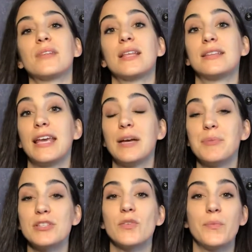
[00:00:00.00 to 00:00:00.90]
take a
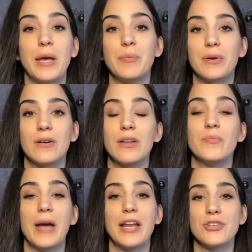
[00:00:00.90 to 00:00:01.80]
piece of paper and
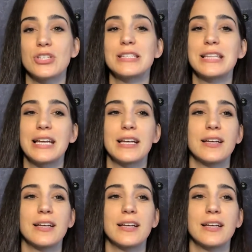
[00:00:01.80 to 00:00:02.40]
pen and just like